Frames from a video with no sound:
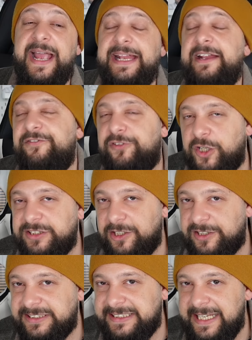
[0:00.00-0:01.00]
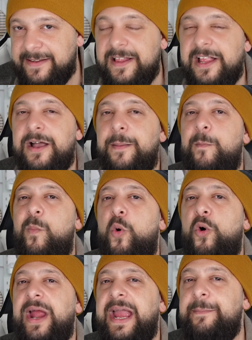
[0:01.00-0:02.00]
And in France, they are saying
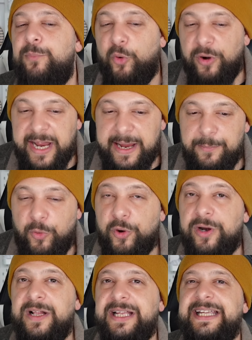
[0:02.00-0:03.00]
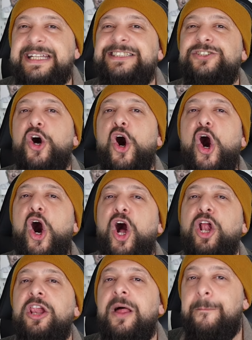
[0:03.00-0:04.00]
more and more and more, he is the
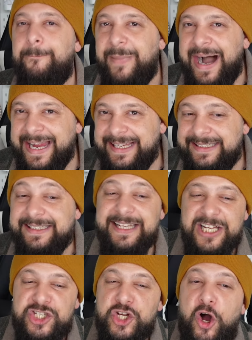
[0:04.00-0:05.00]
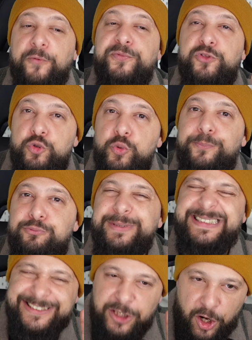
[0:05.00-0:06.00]
almighty Deschamps tout
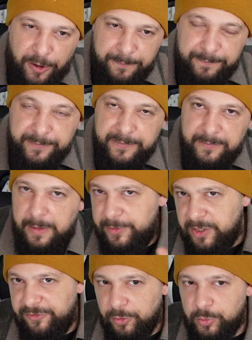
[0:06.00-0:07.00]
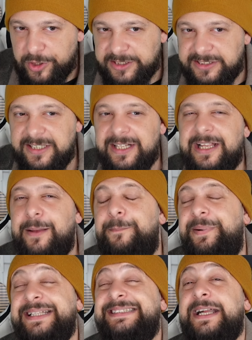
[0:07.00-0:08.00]
puissant. They're beautiful words.
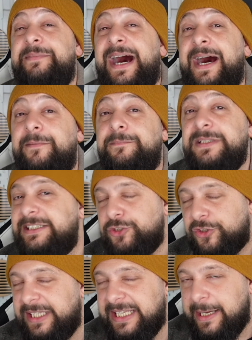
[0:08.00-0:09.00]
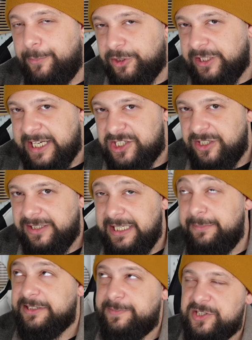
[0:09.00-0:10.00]
Benzema is not thinking about the national
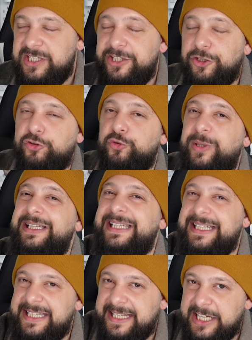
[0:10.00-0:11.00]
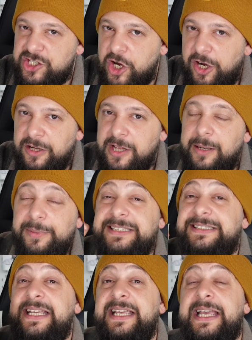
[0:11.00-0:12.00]
team, especially not with Didier Deschamps, but
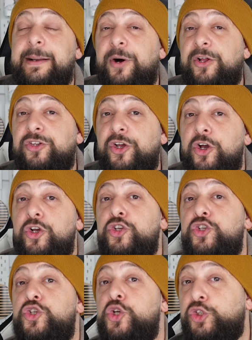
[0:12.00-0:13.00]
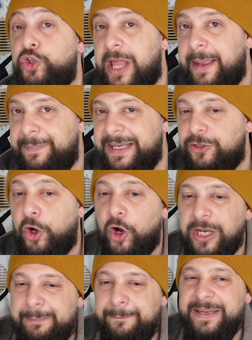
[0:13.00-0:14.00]
he's thinking about the Jeux Olympiques, the
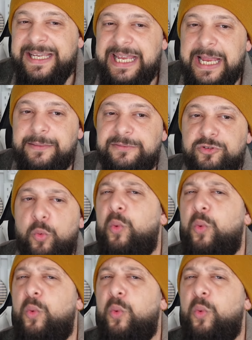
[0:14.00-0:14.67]
Olympic Games.